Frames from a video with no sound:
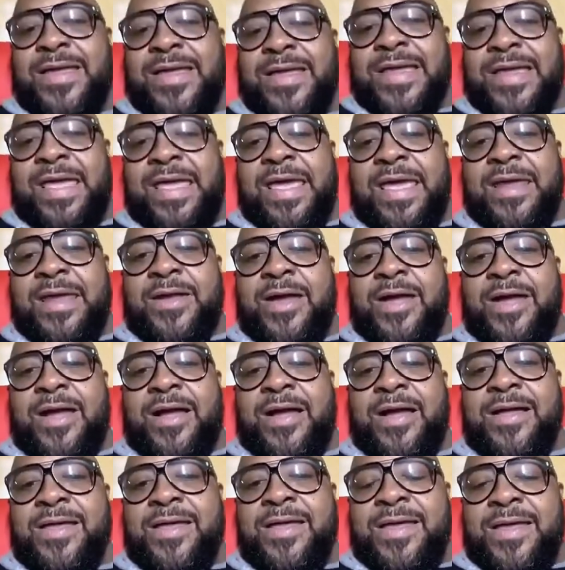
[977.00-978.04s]
And
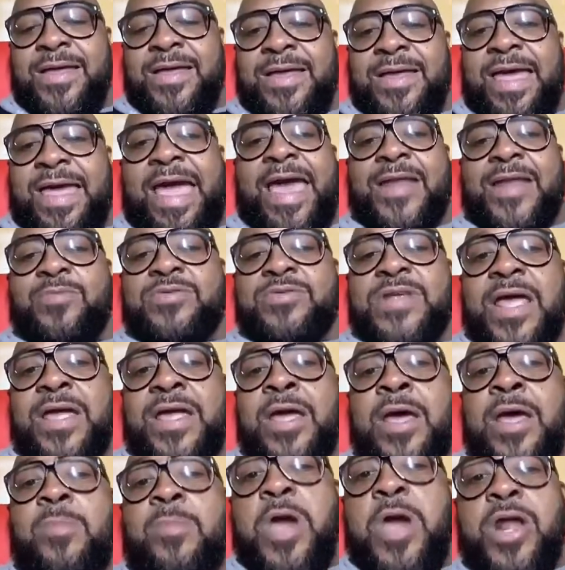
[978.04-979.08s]
Adam was like,
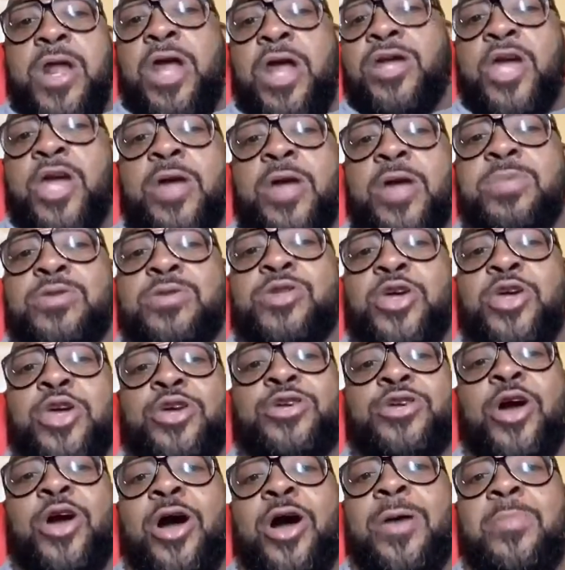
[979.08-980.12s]
"Man, I can't
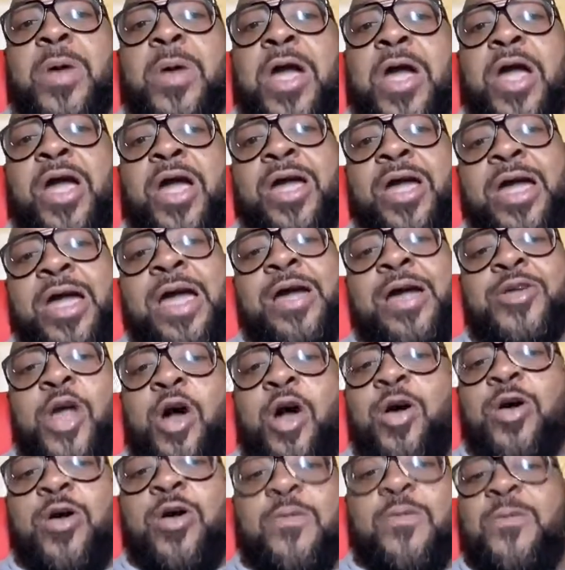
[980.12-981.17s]
believe y'all, man.
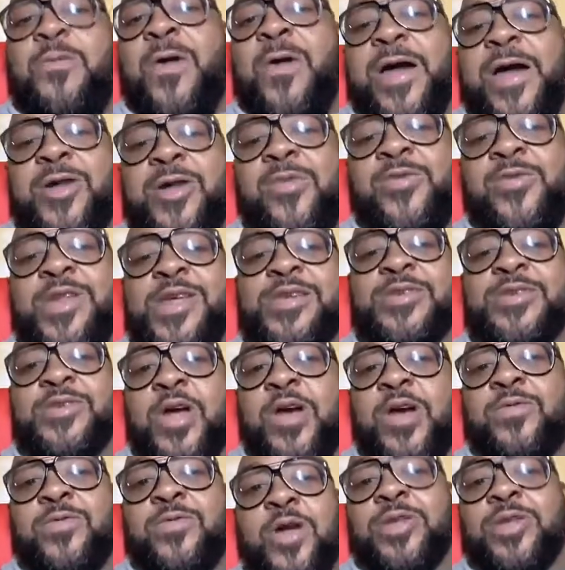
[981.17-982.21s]
Y'all gonna fight over this
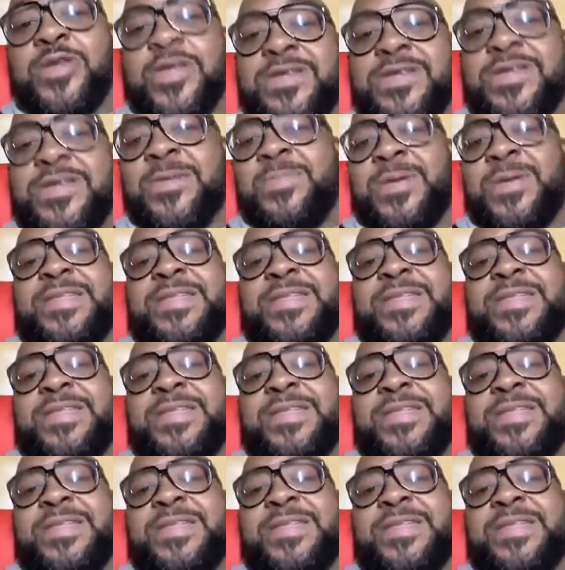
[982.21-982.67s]
stuff like this." But